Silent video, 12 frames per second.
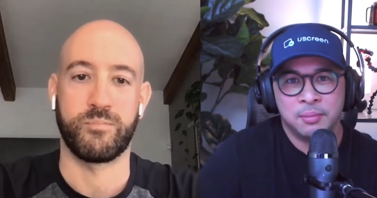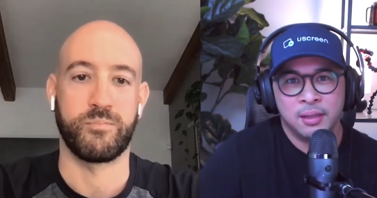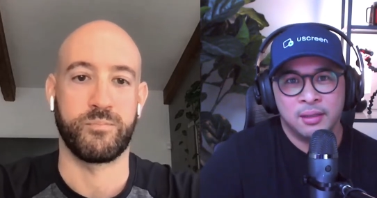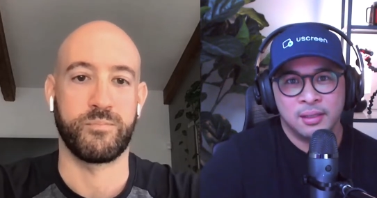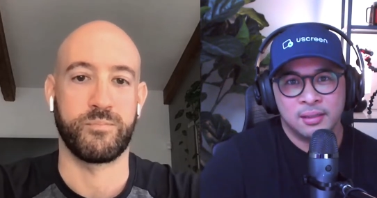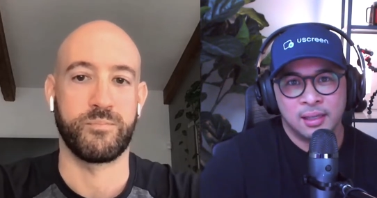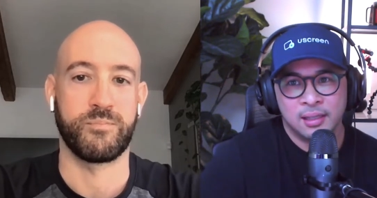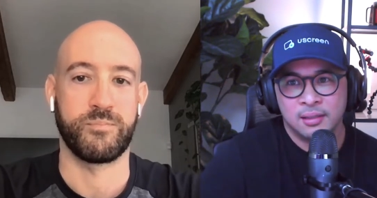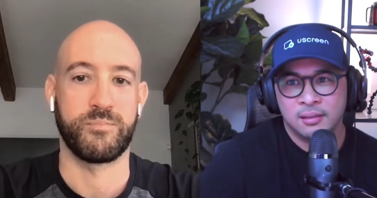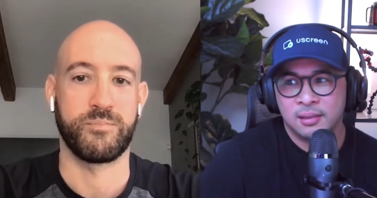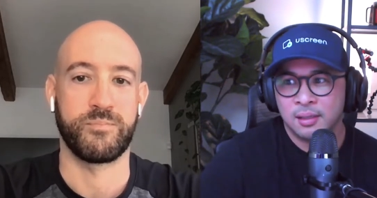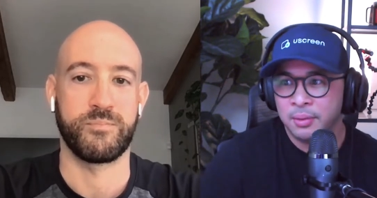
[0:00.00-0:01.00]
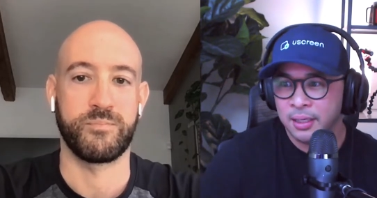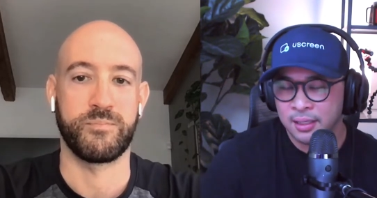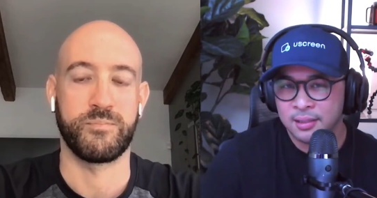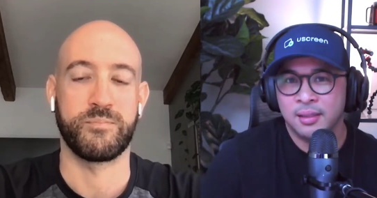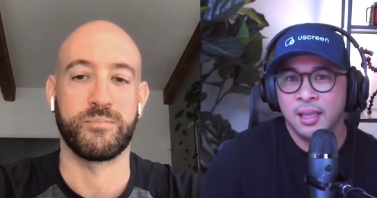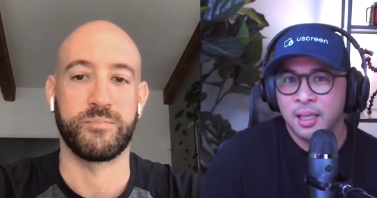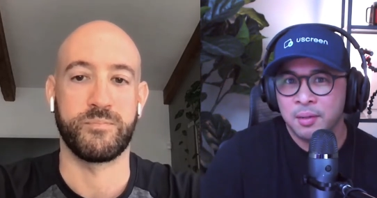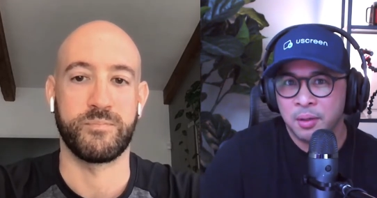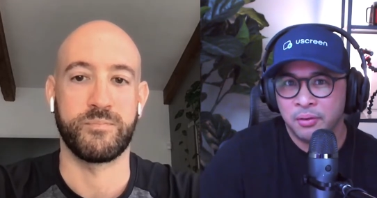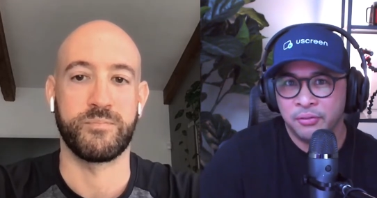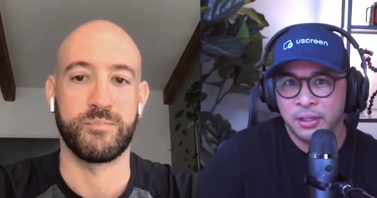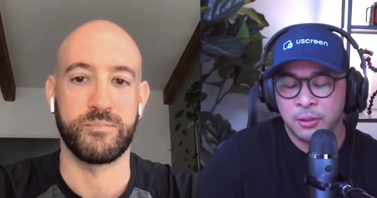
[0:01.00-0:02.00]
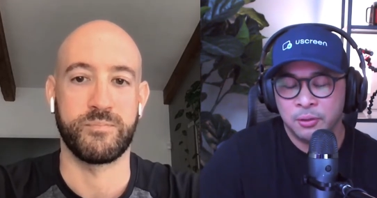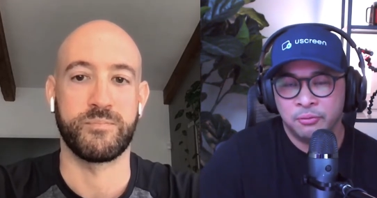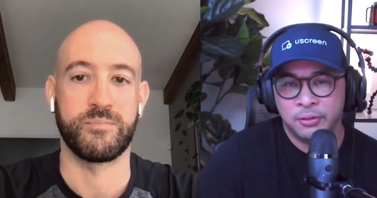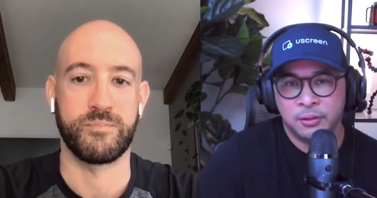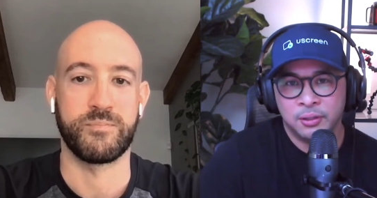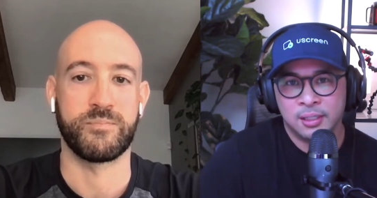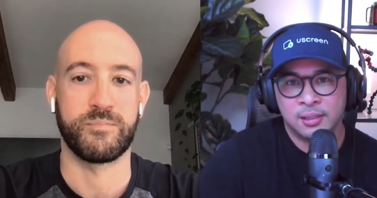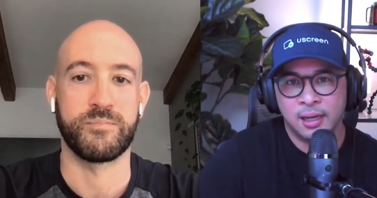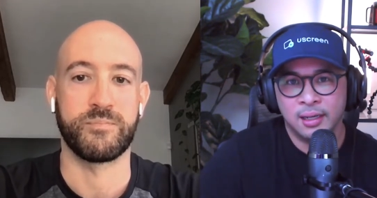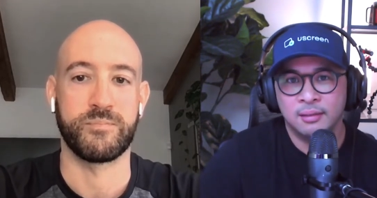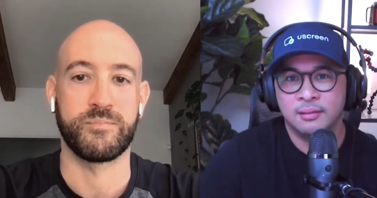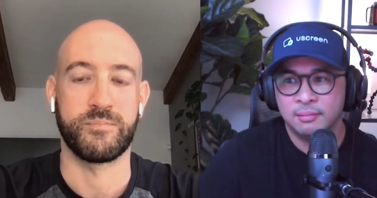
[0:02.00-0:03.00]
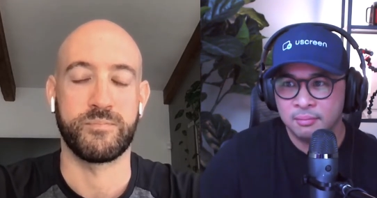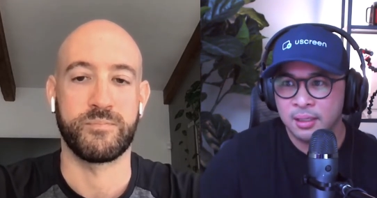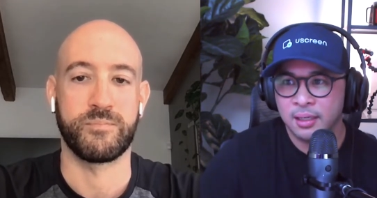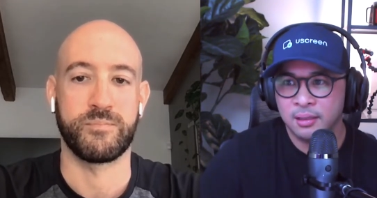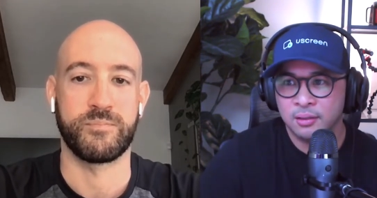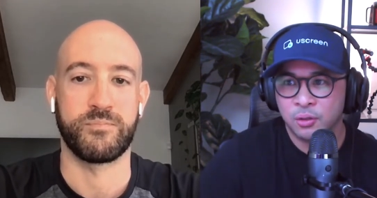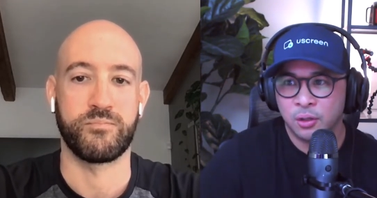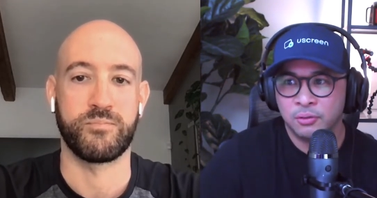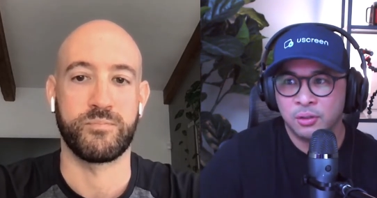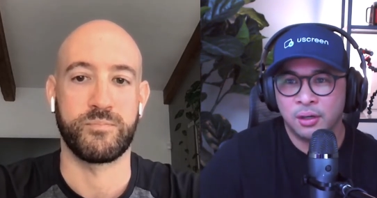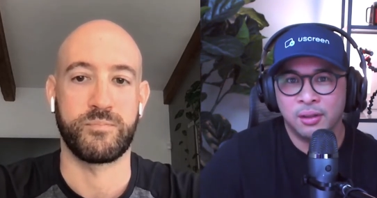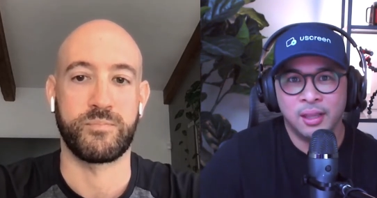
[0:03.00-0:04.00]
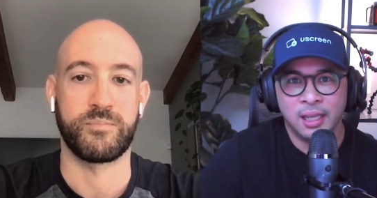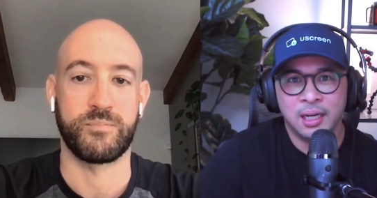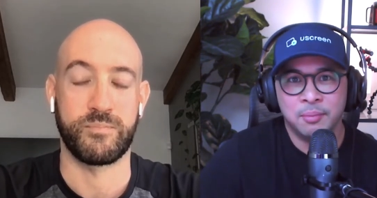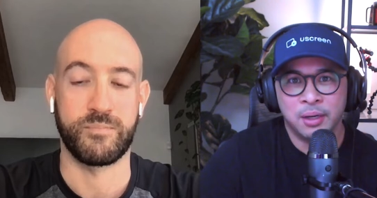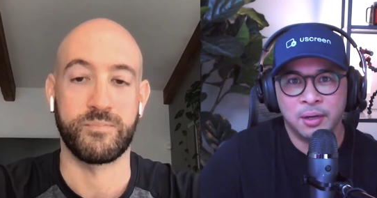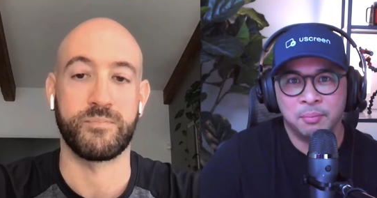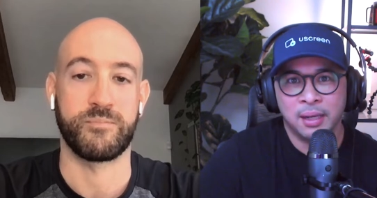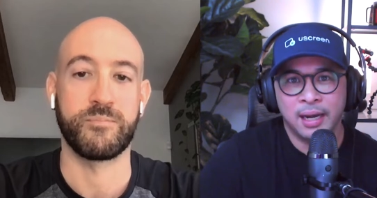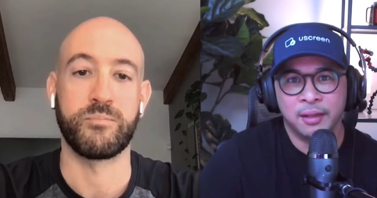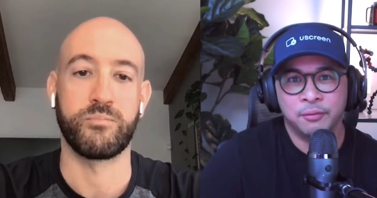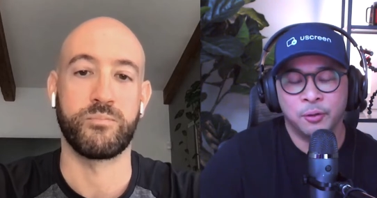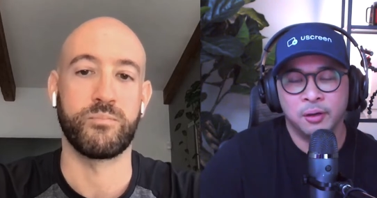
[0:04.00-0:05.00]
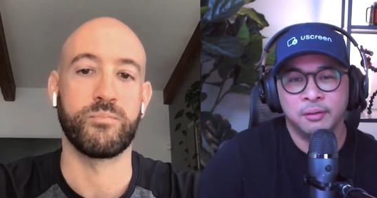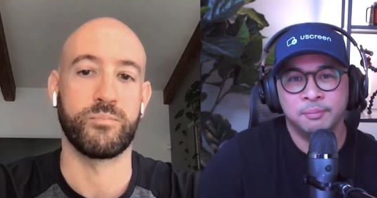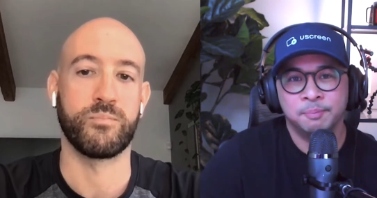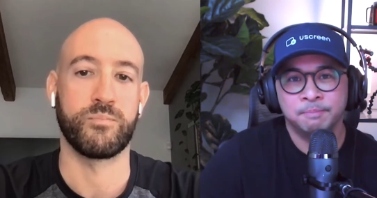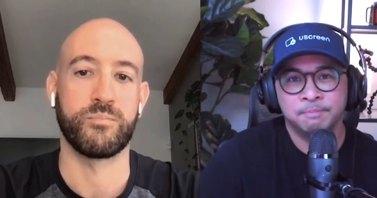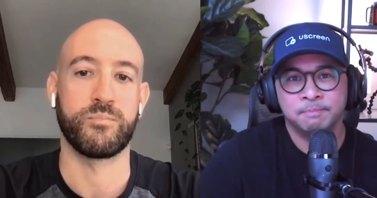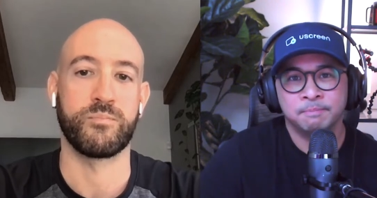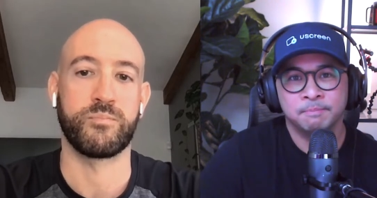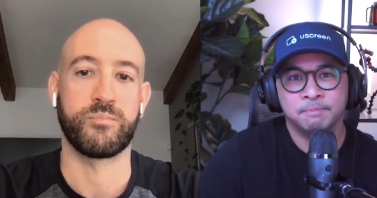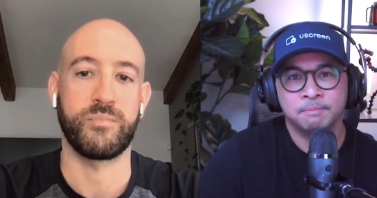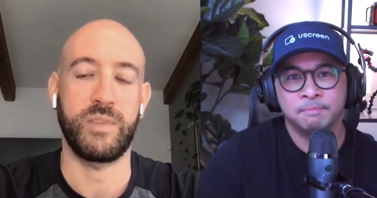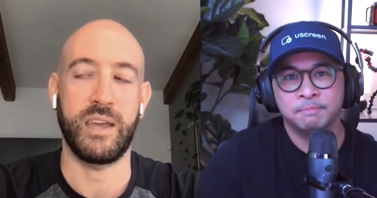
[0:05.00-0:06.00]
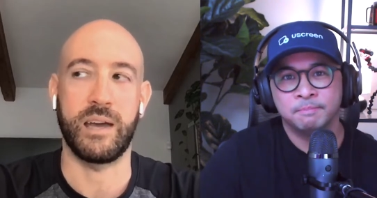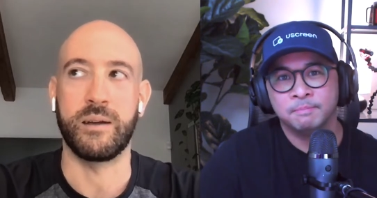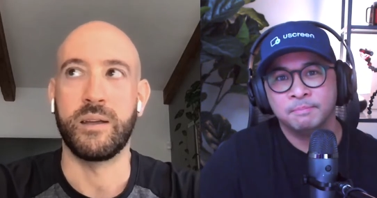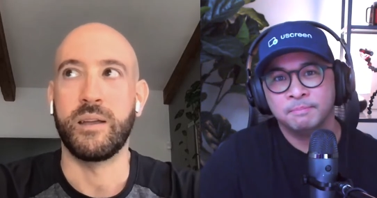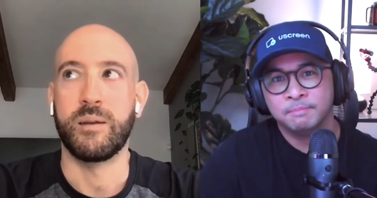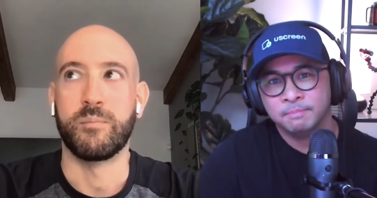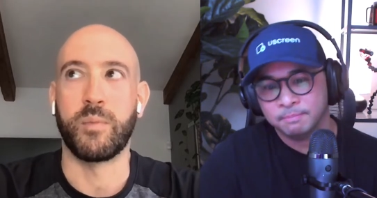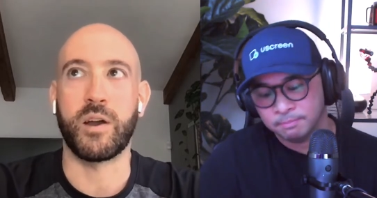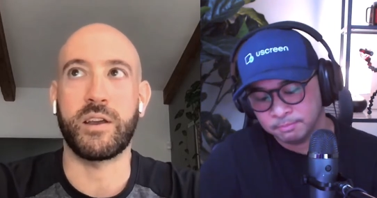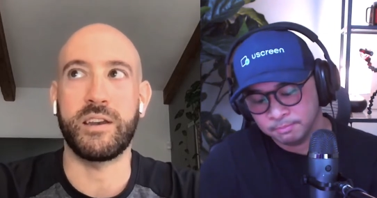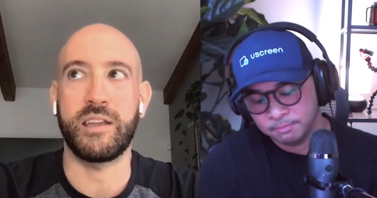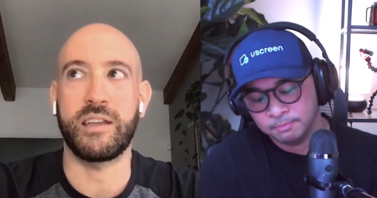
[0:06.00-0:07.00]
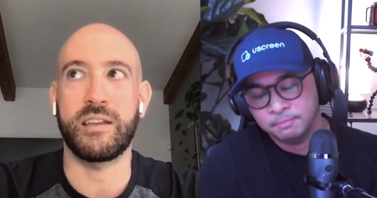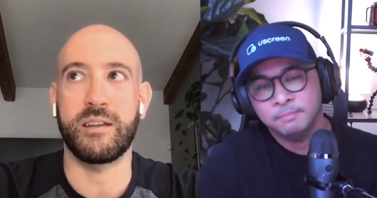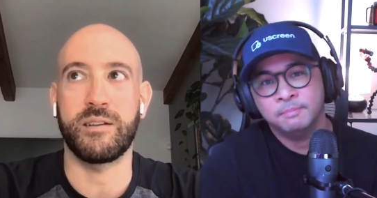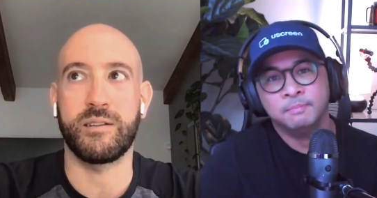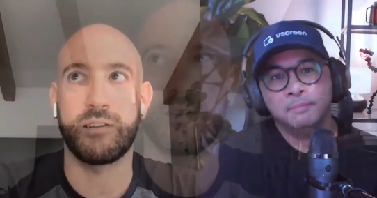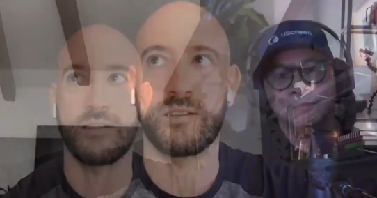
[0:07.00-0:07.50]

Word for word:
Speaker 1: of the things that somebody that's thinking about a VOD site can sort of start thinking about and planning for.
Speaker 2: Yeah, marketing,